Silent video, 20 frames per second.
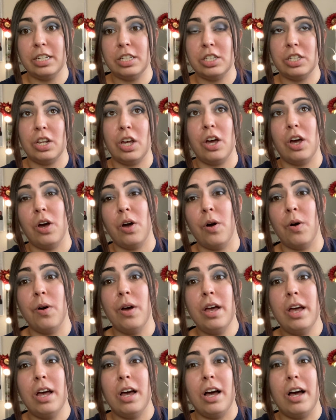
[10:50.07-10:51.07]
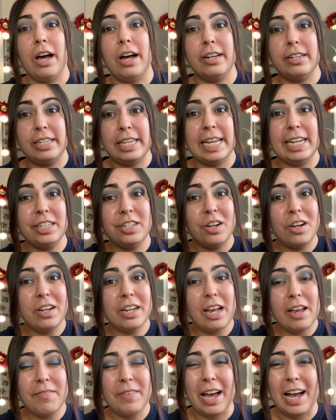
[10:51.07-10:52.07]
So on TikTok,
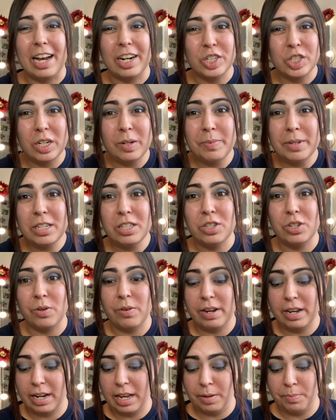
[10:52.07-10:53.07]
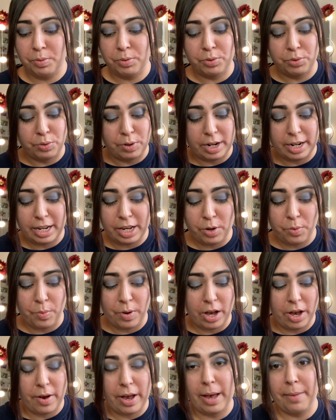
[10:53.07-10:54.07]
I've actually been doing like pretty
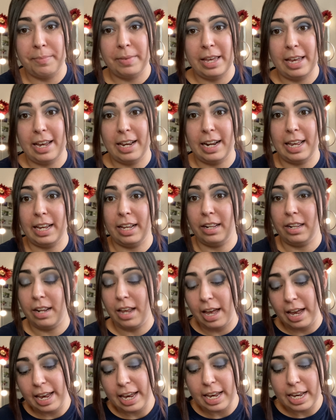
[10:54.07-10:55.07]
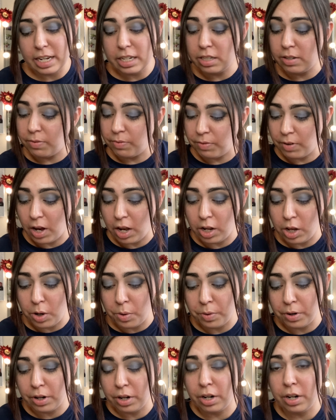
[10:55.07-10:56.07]
well. I'm getting like likes,
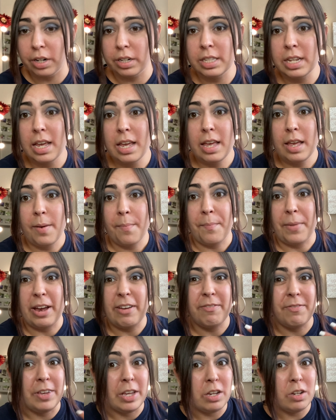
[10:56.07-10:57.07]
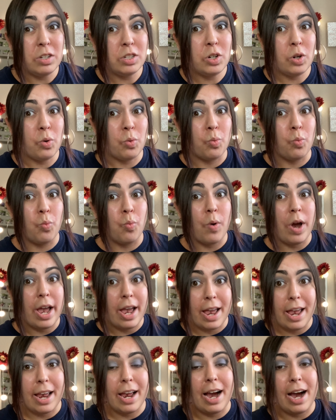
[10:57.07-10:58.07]
followers. My views are
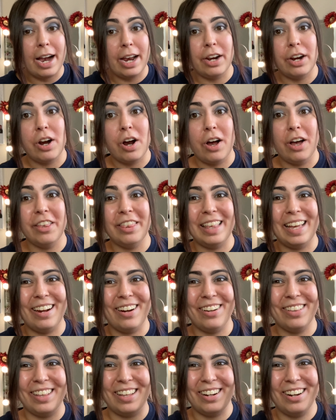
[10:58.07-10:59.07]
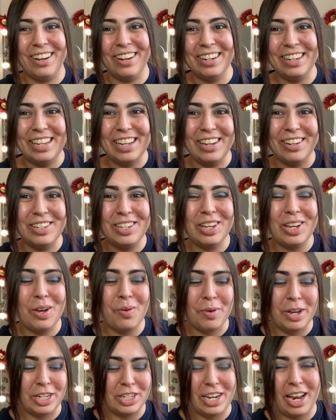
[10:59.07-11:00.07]
way higher on there than on YouTube,
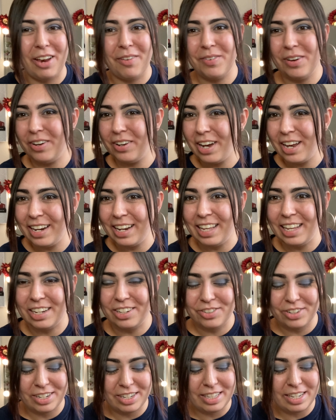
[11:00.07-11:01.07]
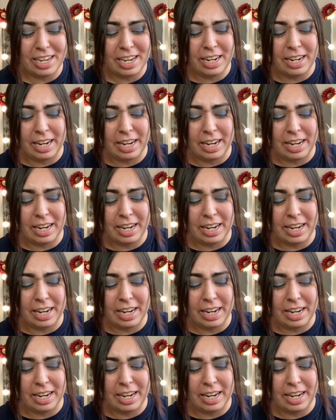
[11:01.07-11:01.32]
which I found kind of interesting.